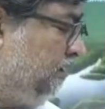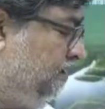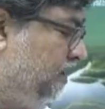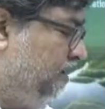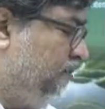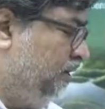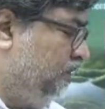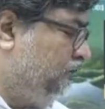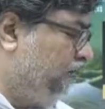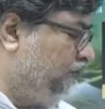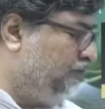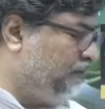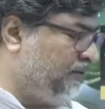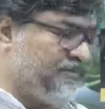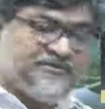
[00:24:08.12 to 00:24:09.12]
1, 2, 4,
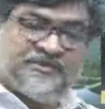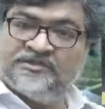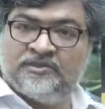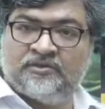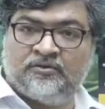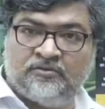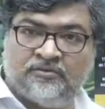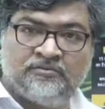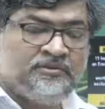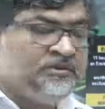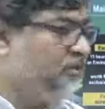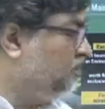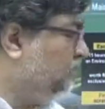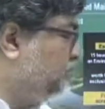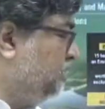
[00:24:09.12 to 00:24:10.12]
5, 6 are wrong.
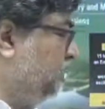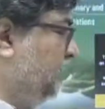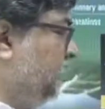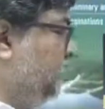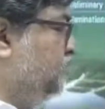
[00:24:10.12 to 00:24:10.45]
The correct answer is